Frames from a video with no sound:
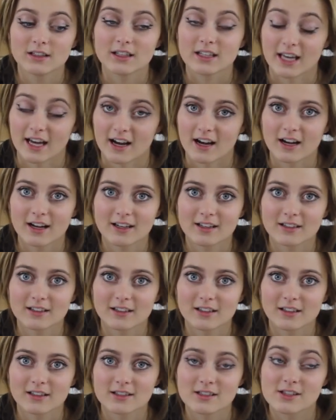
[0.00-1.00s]
Yeah.
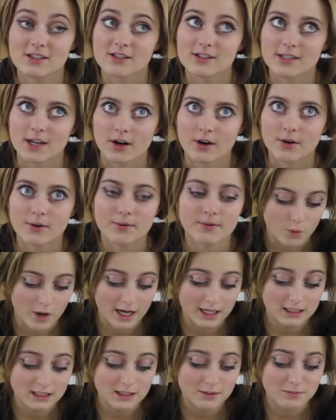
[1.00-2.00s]
So,
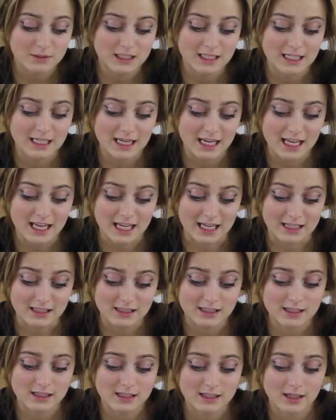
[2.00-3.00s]
random
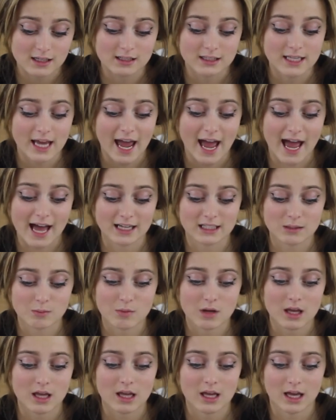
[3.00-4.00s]
Denise tagged
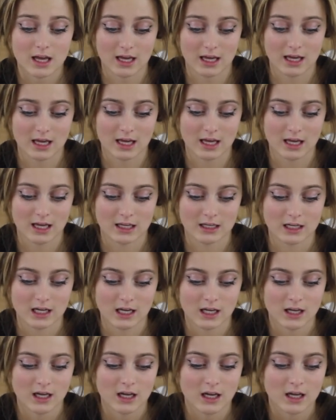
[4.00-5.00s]
me
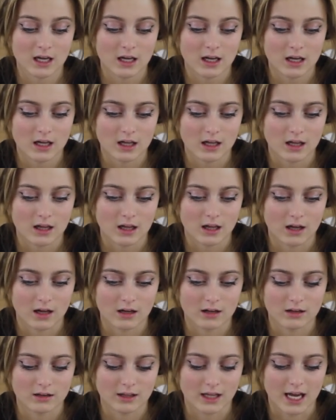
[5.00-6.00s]

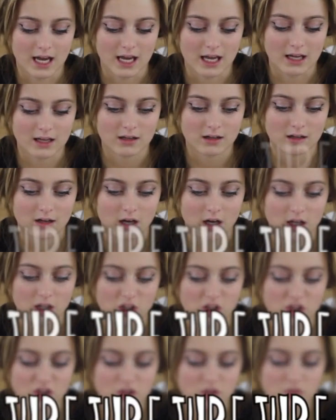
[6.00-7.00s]
in like a
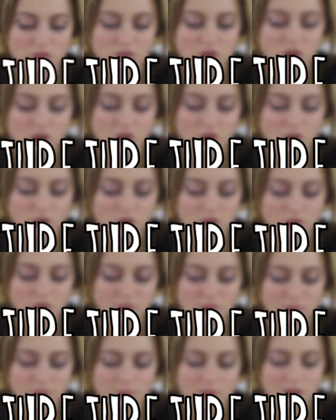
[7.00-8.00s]

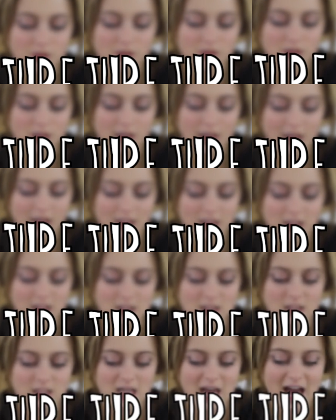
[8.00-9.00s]
YouTube kind
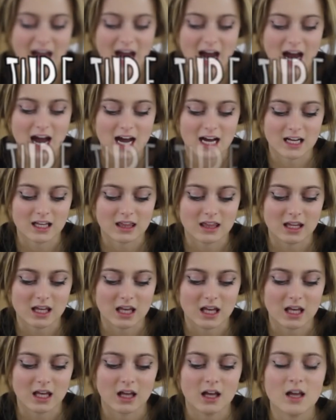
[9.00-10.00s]
of tag
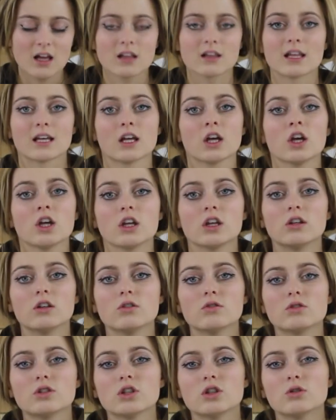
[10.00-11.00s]
thing, like
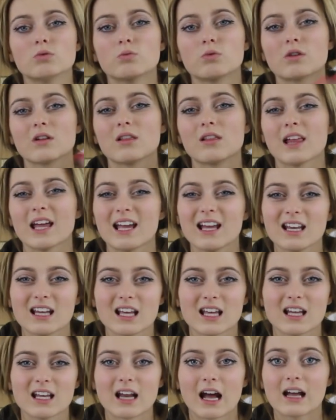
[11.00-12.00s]
YouTube
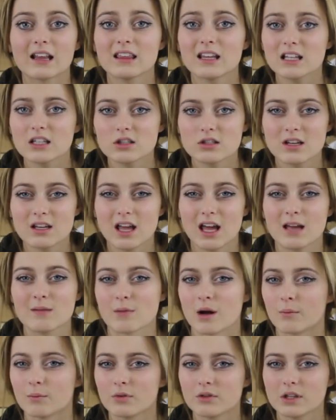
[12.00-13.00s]
related. I think she
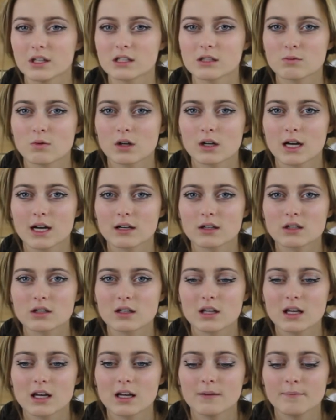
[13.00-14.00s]
came up with this one
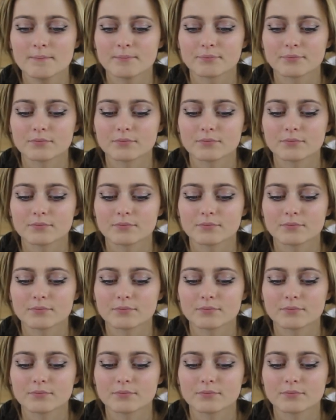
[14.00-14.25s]
actually.